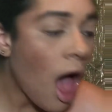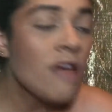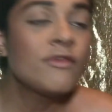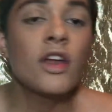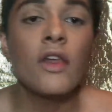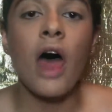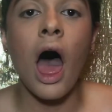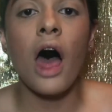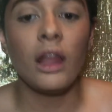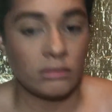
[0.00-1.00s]
after
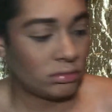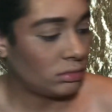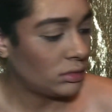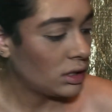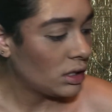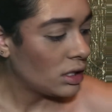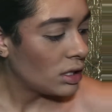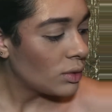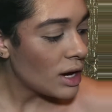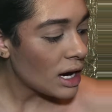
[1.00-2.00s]
that,
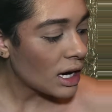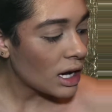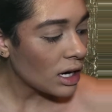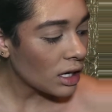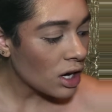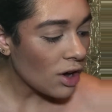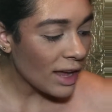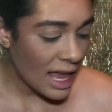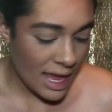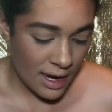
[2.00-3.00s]
we are gonna go
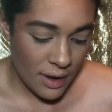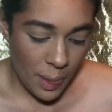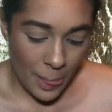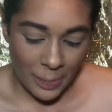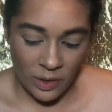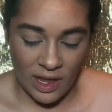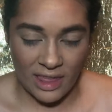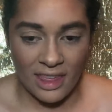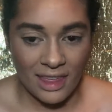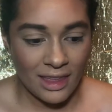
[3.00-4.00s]
in
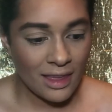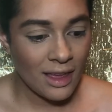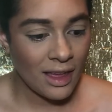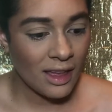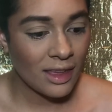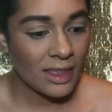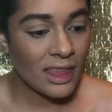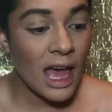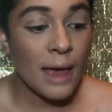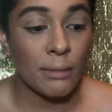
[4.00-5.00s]
with
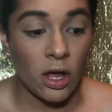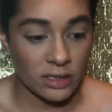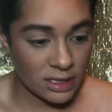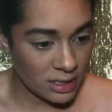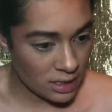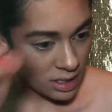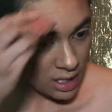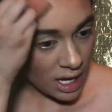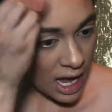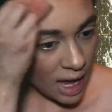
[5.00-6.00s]
the eyeballs.
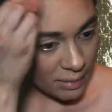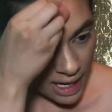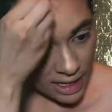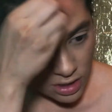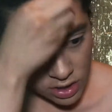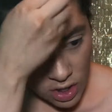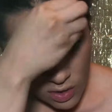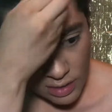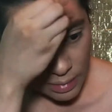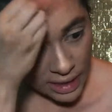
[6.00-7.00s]
I'm like
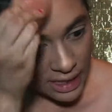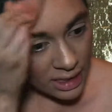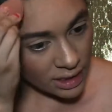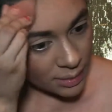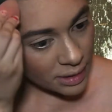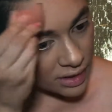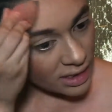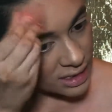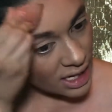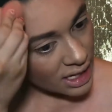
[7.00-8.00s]
so unblended up here,
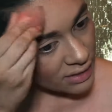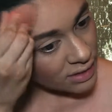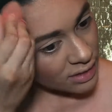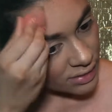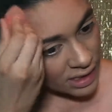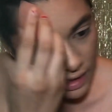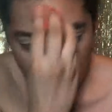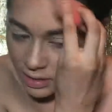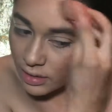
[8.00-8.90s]
it's not even funny.